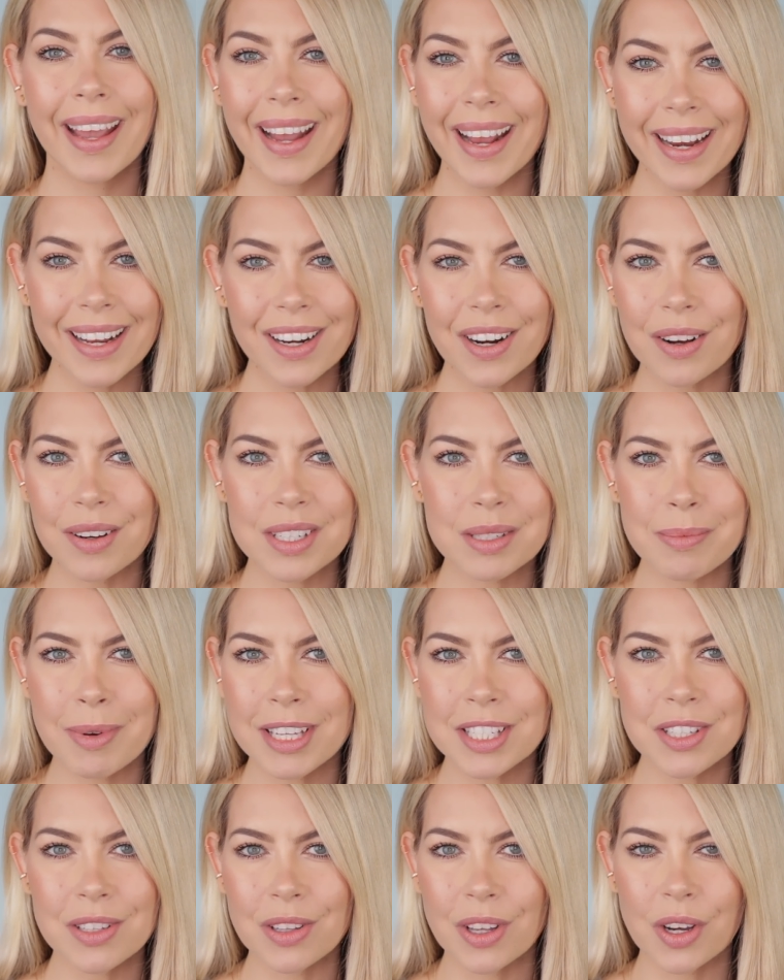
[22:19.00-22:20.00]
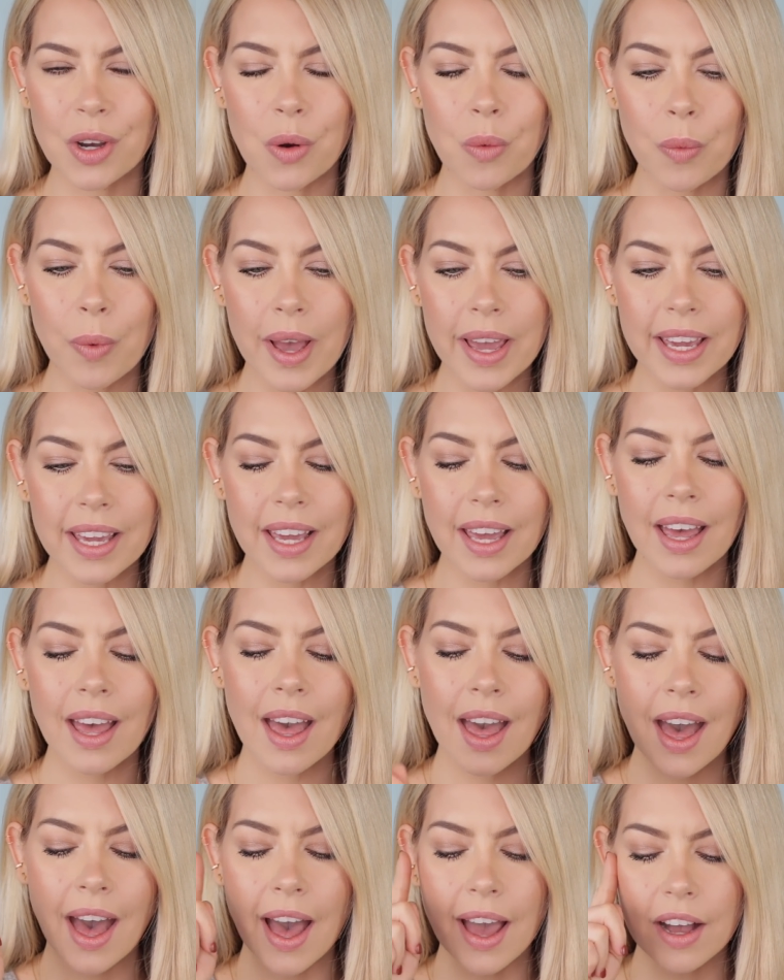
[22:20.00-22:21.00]
and it always makes you look awake
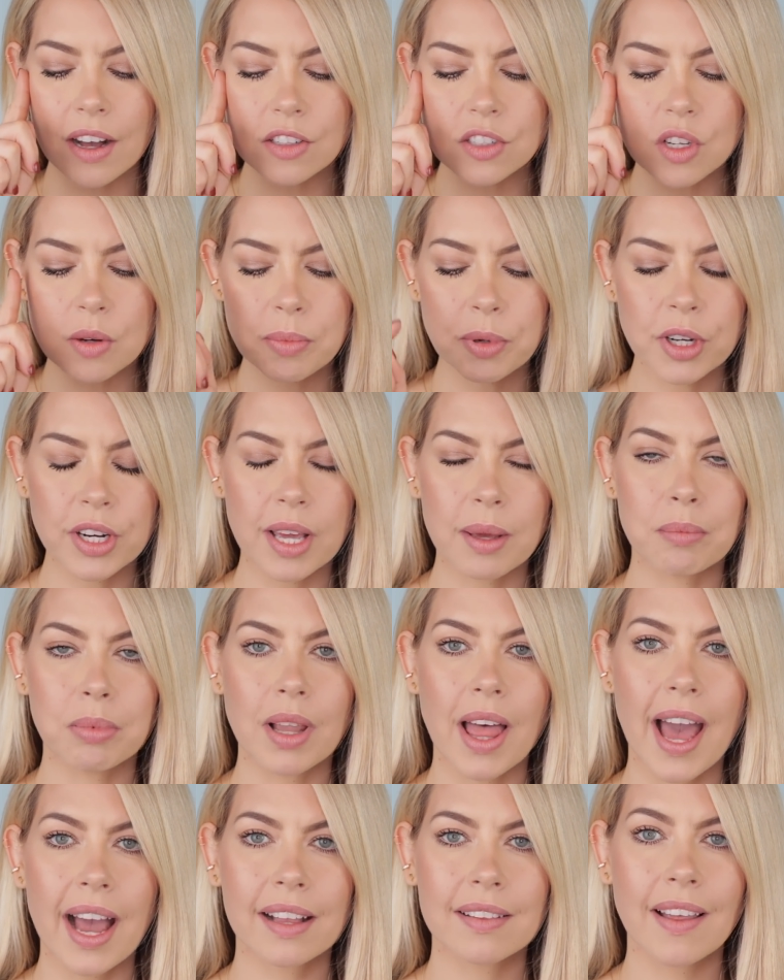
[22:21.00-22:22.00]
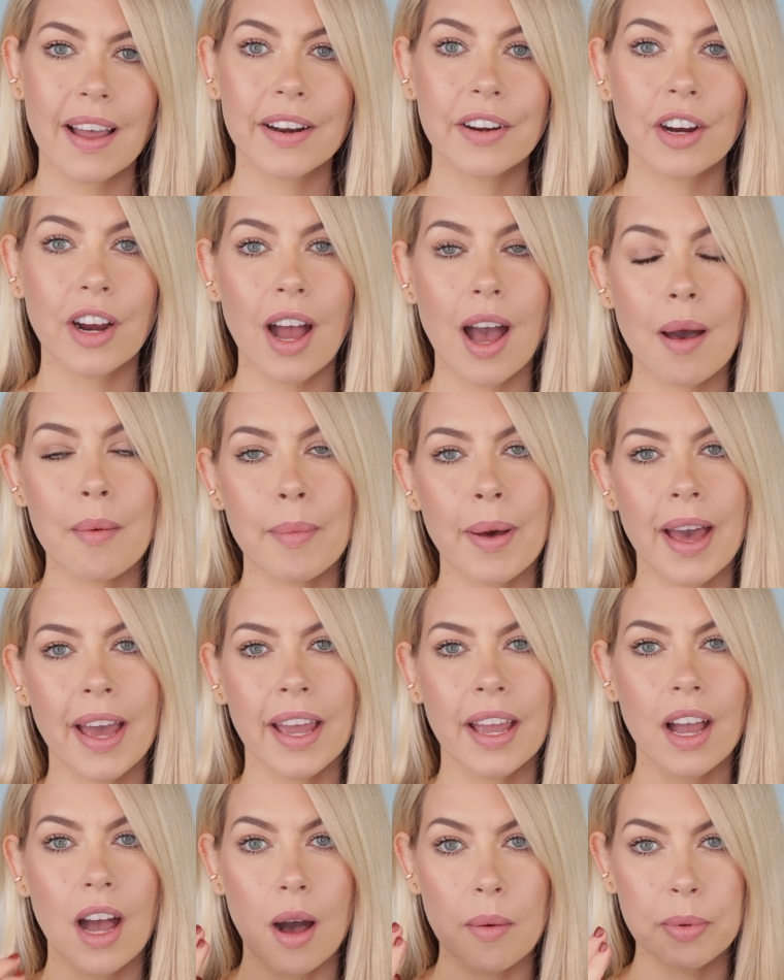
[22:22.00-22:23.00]
I also put a black liner on
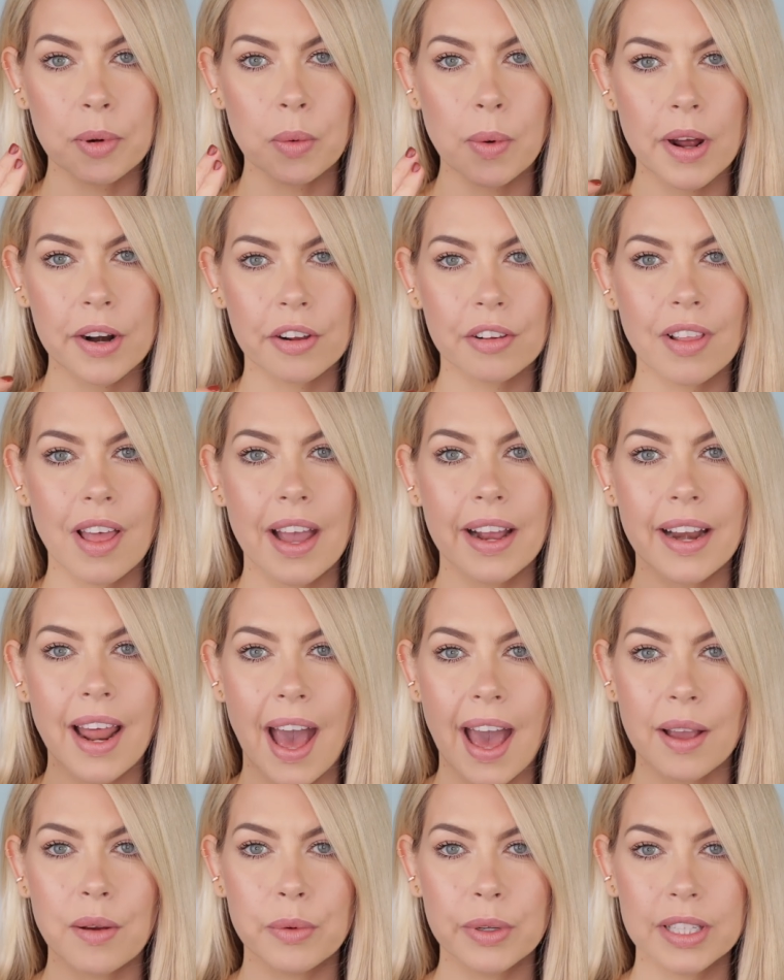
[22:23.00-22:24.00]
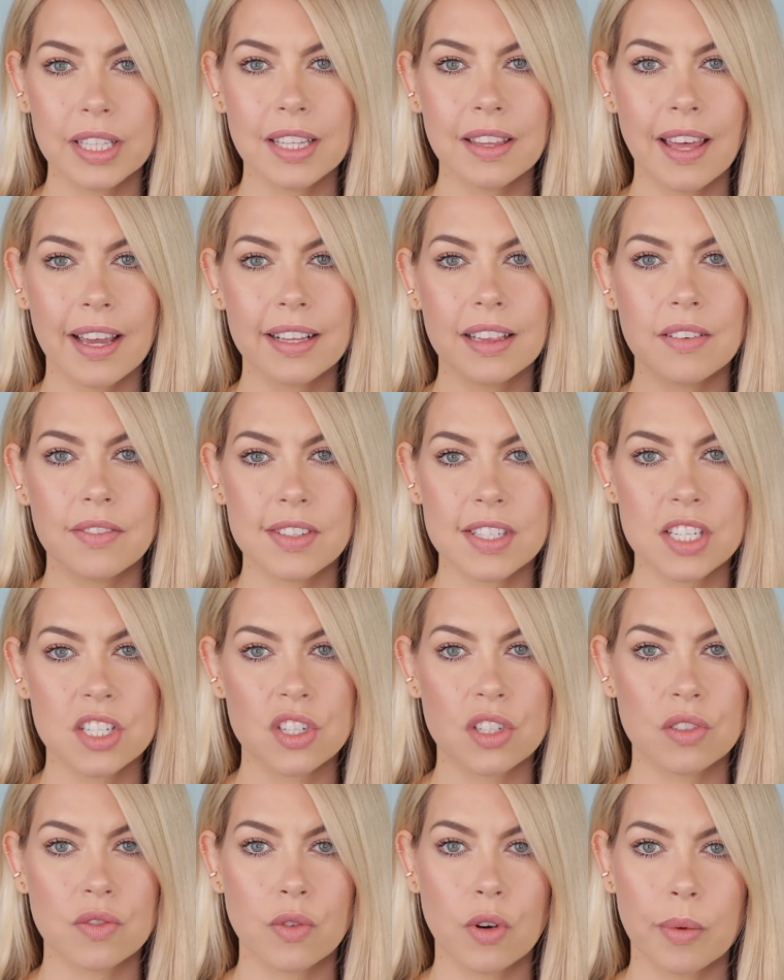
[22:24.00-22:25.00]
my upper water line. I really like the
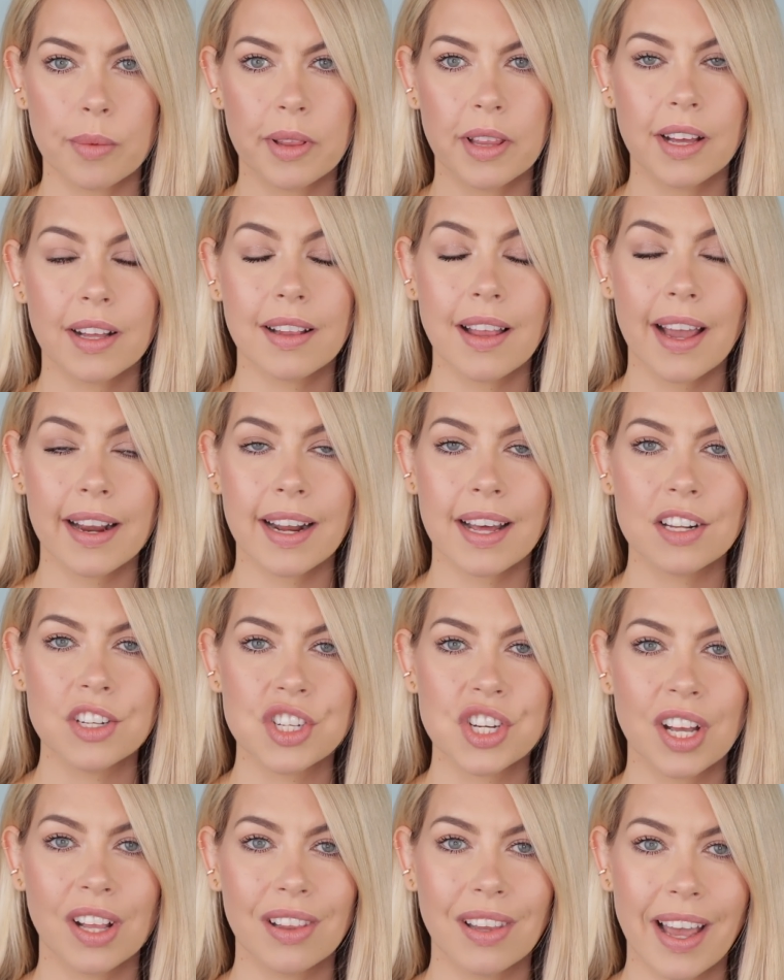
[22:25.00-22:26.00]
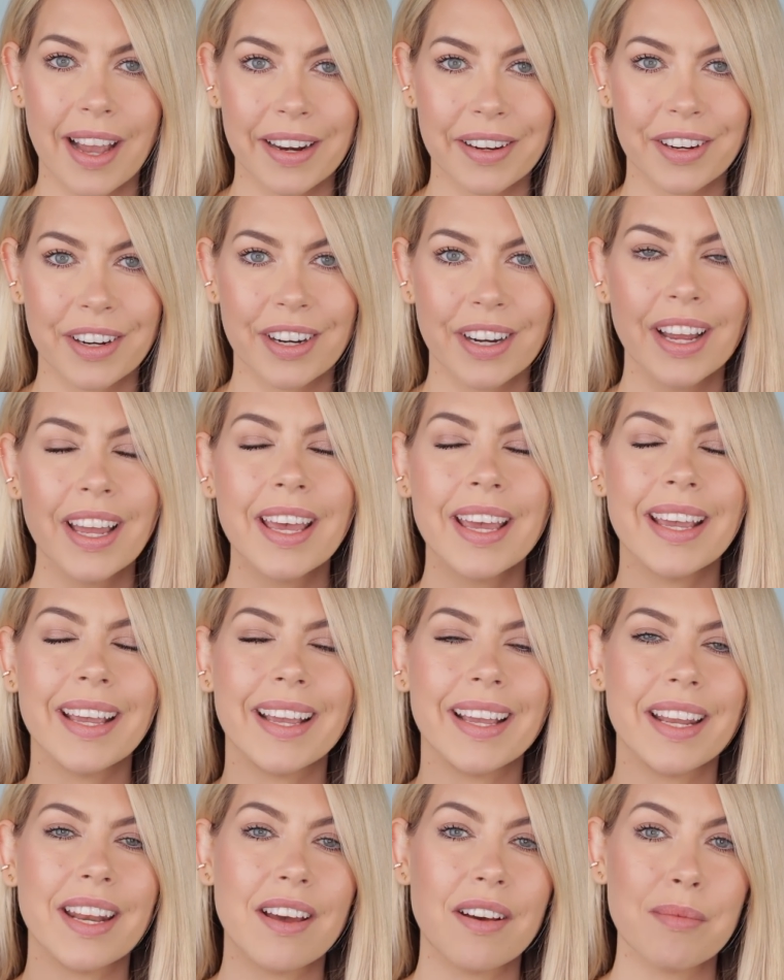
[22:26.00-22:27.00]
Physicians Formula Glide On Gel Liner
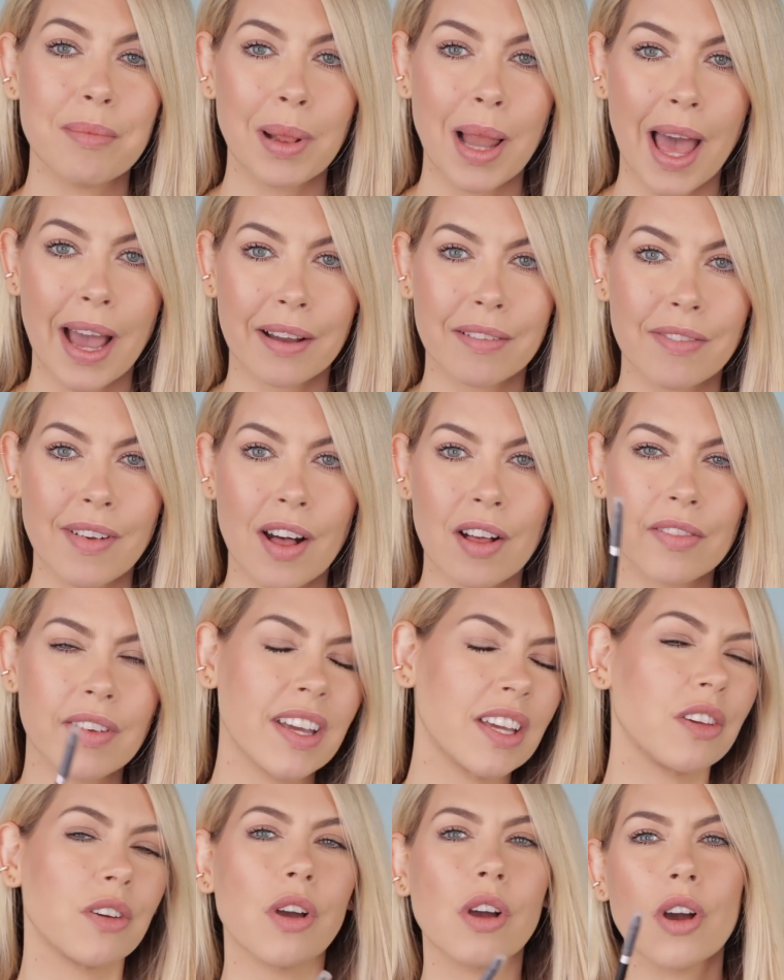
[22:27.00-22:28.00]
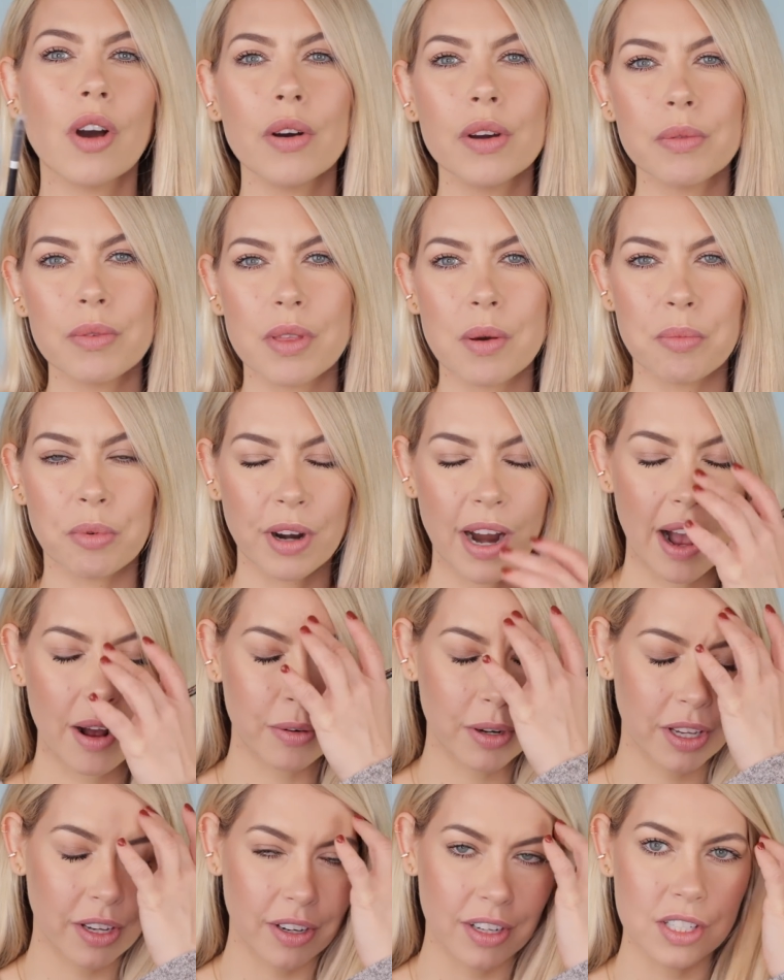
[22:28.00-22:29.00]
in black velvet. You can go in with a
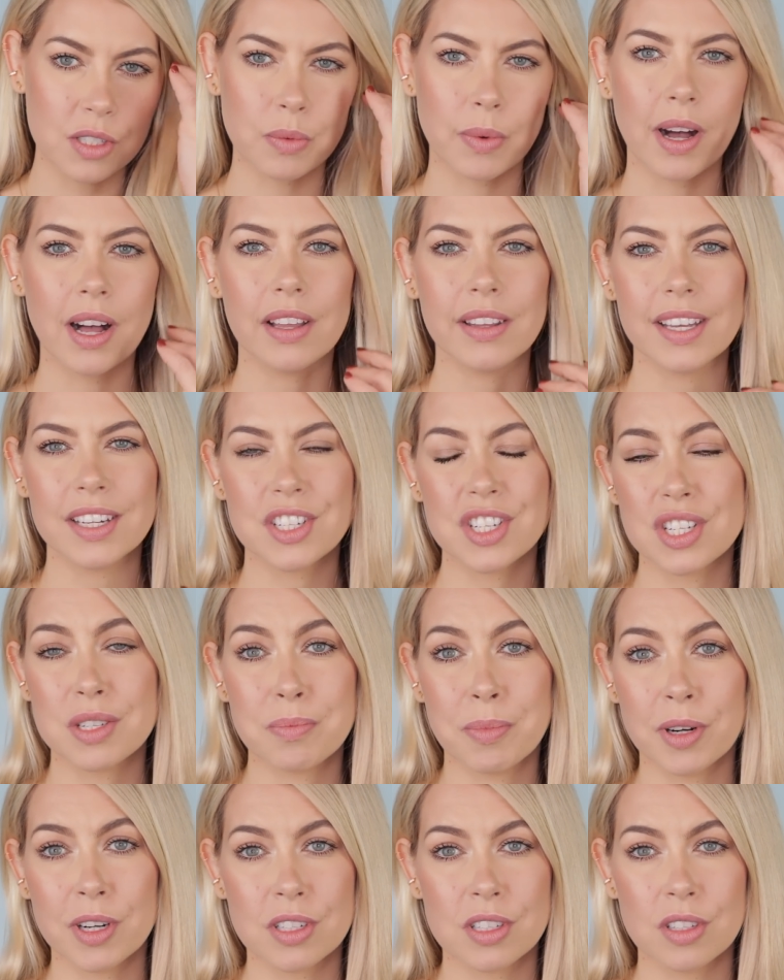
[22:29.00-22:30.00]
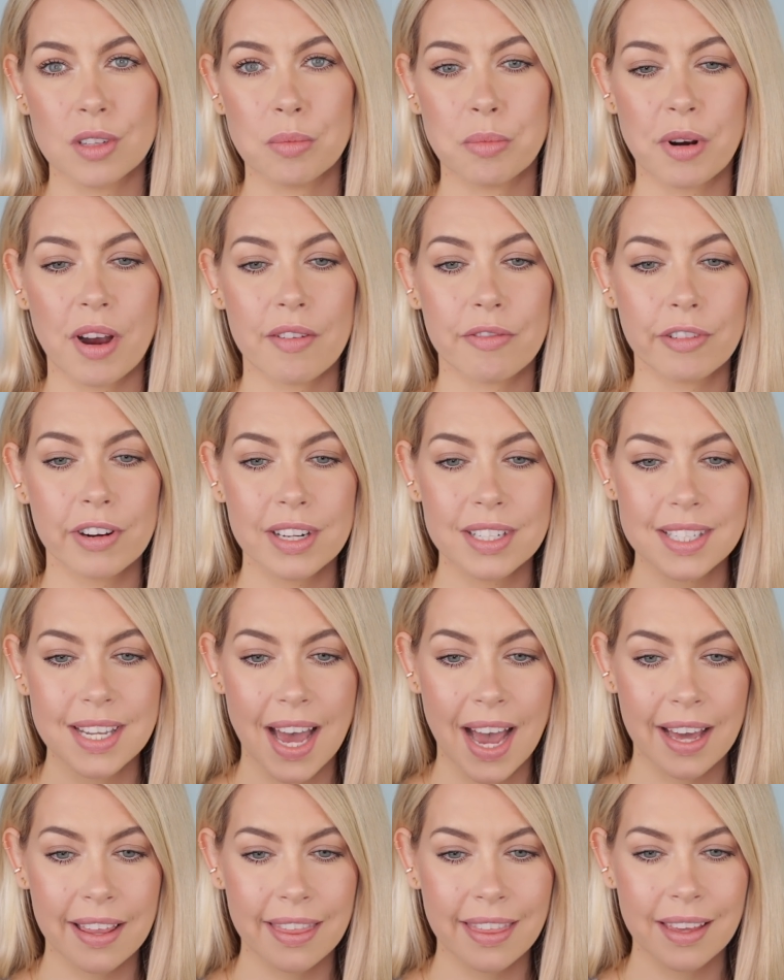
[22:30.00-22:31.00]
brown here as well. That's just personal preference.
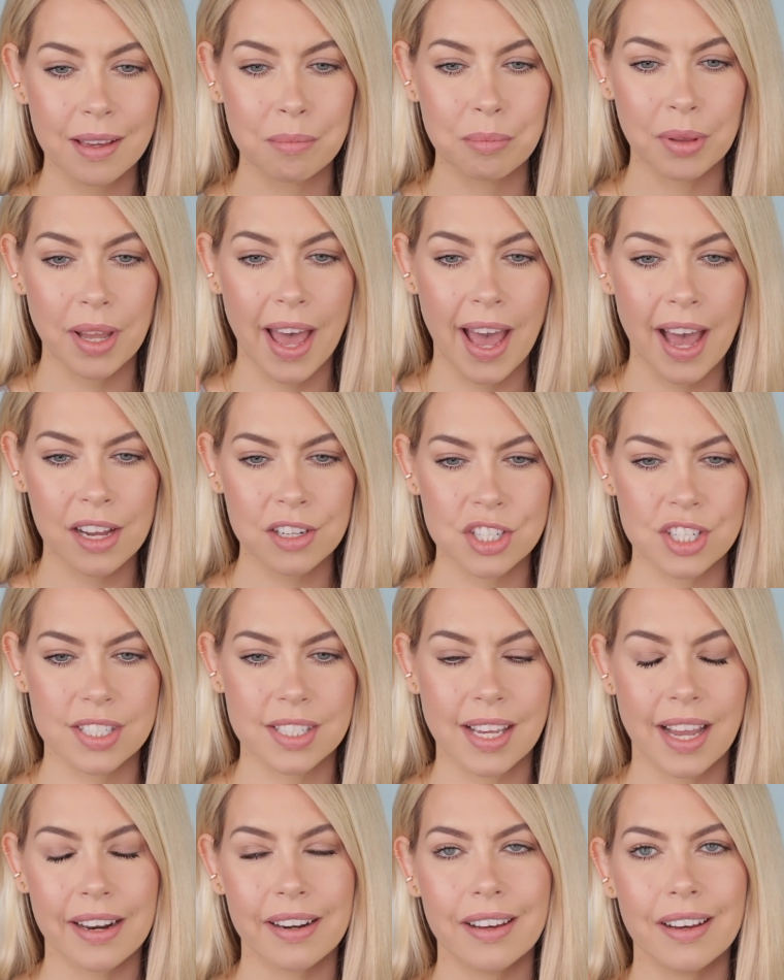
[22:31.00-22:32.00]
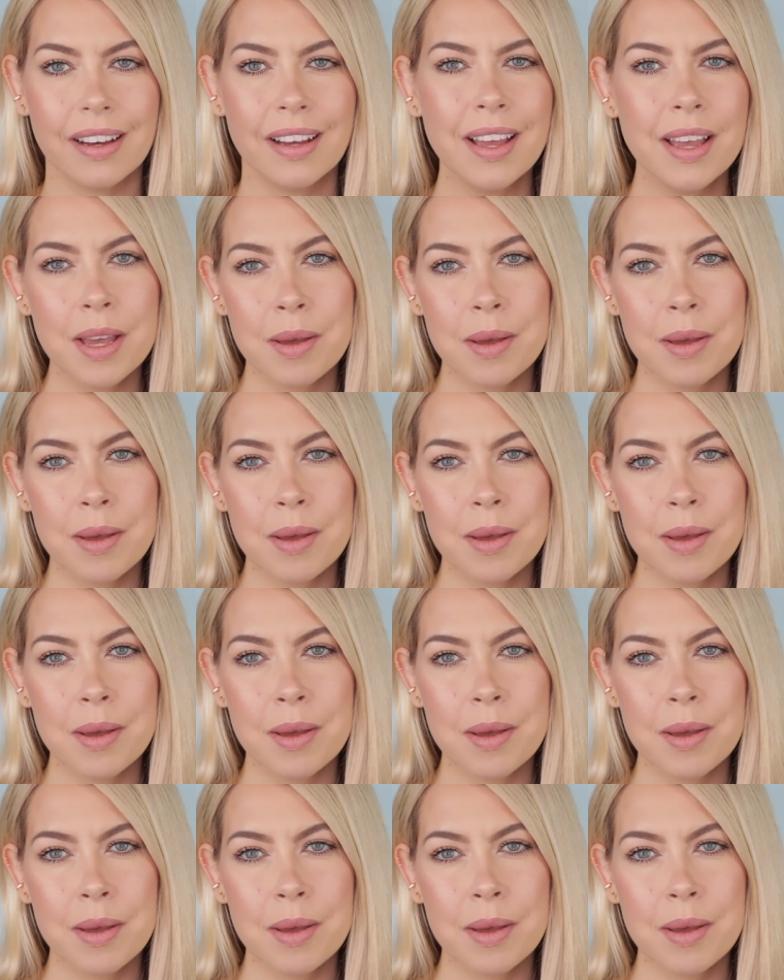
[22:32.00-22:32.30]
I think black just kind of